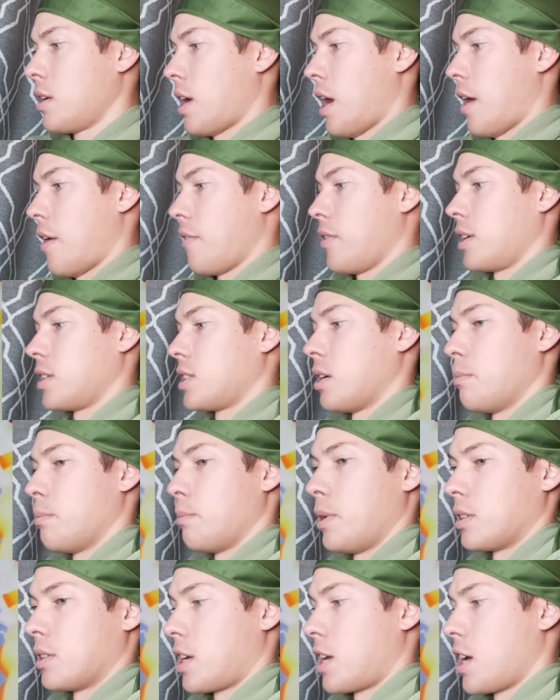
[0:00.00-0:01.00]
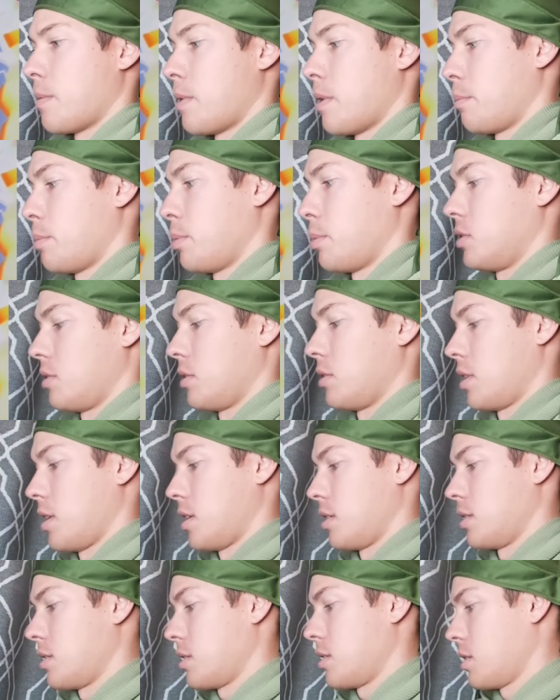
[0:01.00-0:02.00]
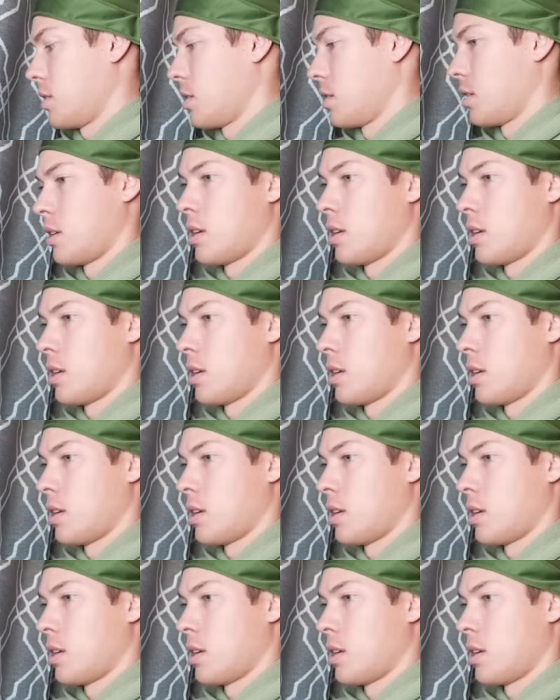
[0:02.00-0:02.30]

I feel like something big's gonna come out pretty soon, guys.